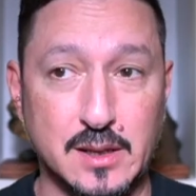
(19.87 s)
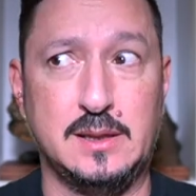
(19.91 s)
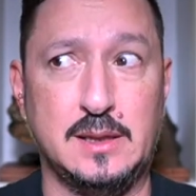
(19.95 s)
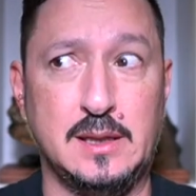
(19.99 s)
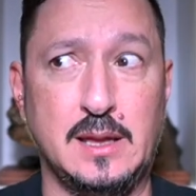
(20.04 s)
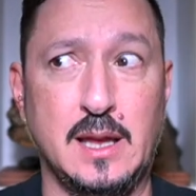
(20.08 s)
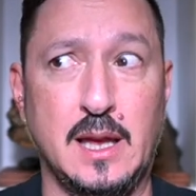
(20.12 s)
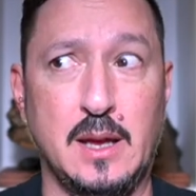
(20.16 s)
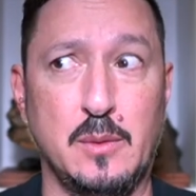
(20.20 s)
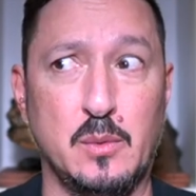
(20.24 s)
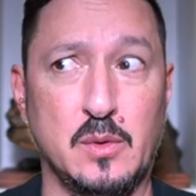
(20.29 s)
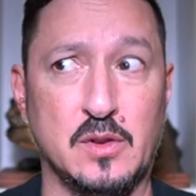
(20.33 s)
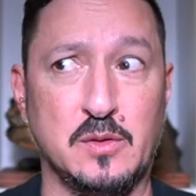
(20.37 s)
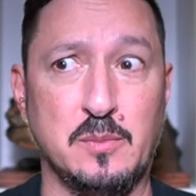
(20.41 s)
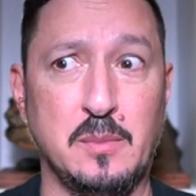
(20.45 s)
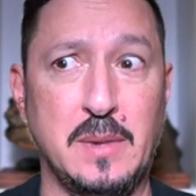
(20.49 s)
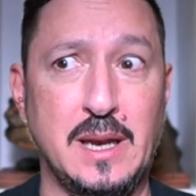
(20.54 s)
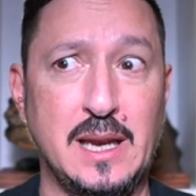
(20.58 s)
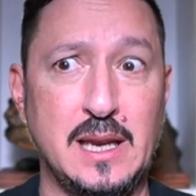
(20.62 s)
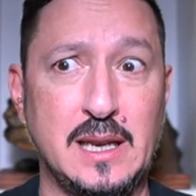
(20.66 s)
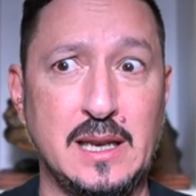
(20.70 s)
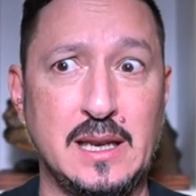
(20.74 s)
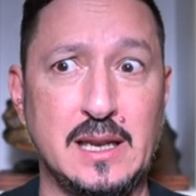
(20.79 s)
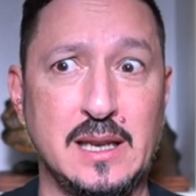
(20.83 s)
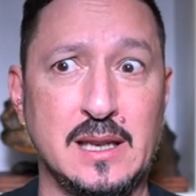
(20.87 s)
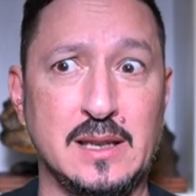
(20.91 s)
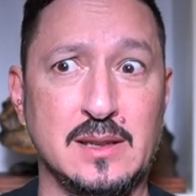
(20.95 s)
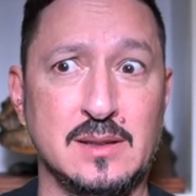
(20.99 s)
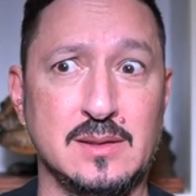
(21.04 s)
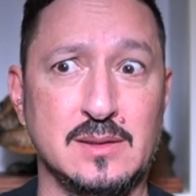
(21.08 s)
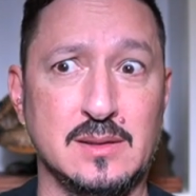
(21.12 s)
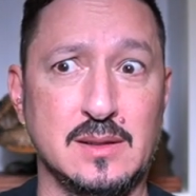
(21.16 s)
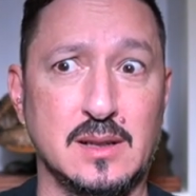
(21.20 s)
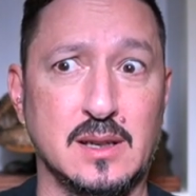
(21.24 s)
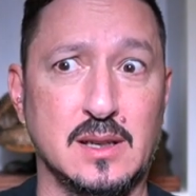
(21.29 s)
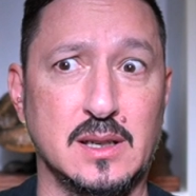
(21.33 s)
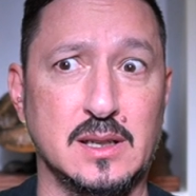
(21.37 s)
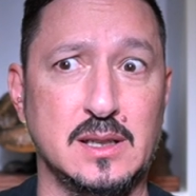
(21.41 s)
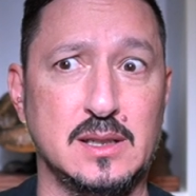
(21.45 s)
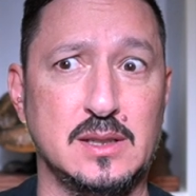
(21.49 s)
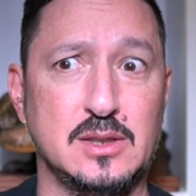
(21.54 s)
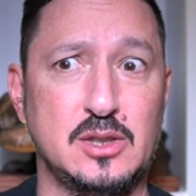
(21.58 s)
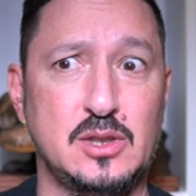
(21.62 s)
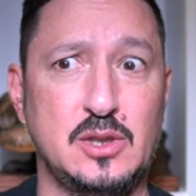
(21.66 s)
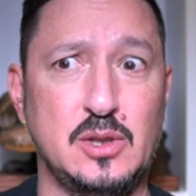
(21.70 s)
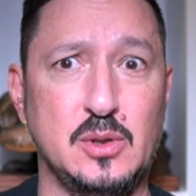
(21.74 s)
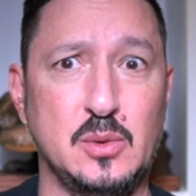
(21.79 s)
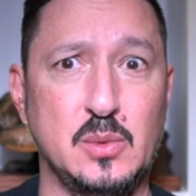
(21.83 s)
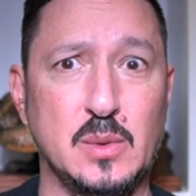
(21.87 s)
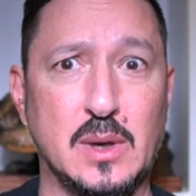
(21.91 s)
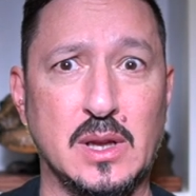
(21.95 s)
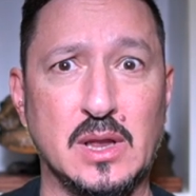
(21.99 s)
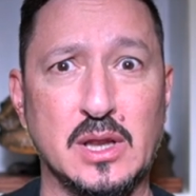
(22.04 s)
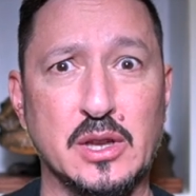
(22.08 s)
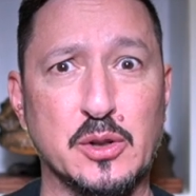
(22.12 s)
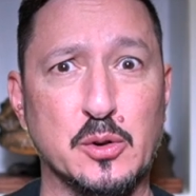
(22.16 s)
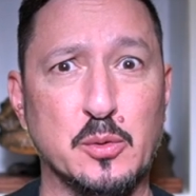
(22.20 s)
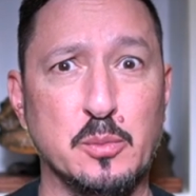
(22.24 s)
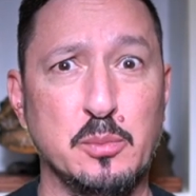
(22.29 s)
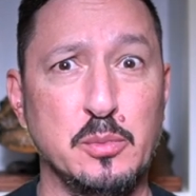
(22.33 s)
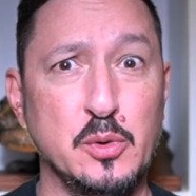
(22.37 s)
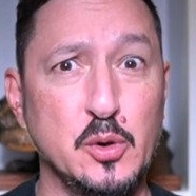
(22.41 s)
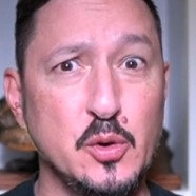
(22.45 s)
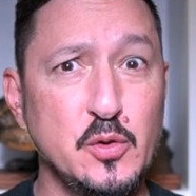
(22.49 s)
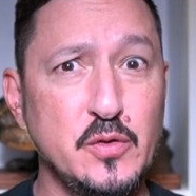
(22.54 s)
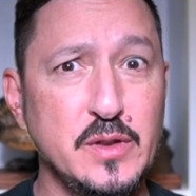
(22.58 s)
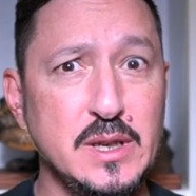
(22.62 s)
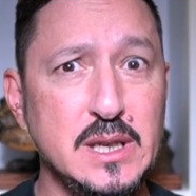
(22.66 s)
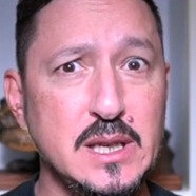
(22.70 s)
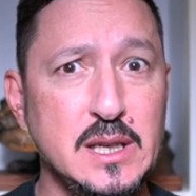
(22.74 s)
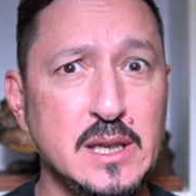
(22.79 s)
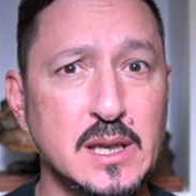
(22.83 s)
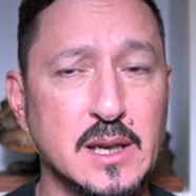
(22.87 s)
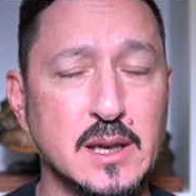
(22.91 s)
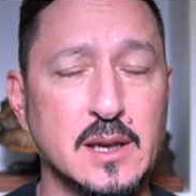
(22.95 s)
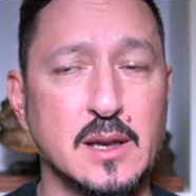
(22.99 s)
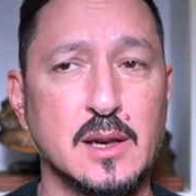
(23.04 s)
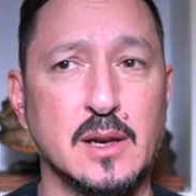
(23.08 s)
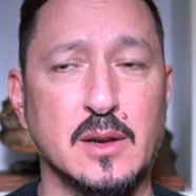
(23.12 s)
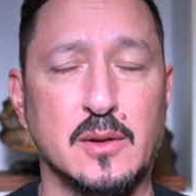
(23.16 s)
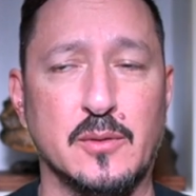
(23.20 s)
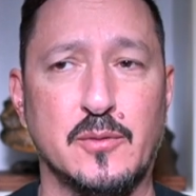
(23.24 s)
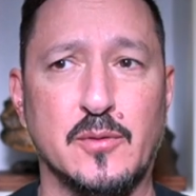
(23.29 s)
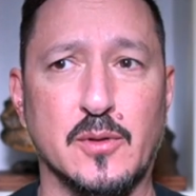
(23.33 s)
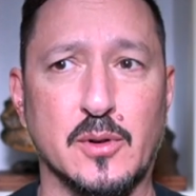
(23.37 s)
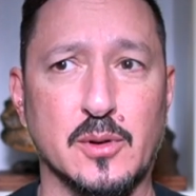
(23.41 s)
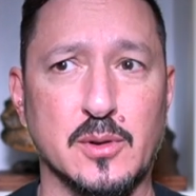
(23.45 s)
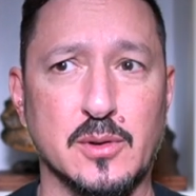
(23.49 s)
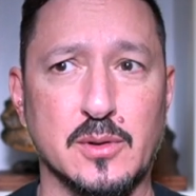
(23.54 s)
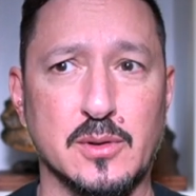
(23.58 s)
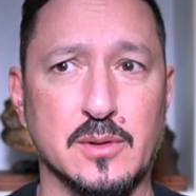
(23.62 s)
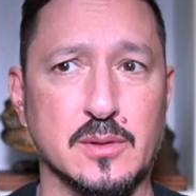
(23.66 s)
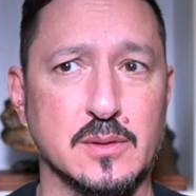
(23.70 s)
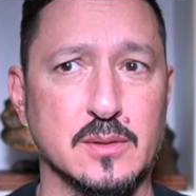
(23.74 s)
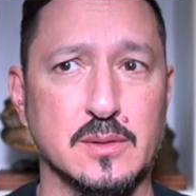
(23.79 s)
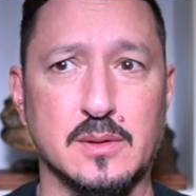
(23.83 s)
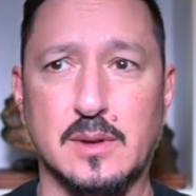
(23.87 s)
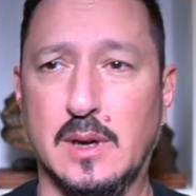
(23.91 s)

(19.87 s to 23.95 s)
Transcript: that was made into a little movie for,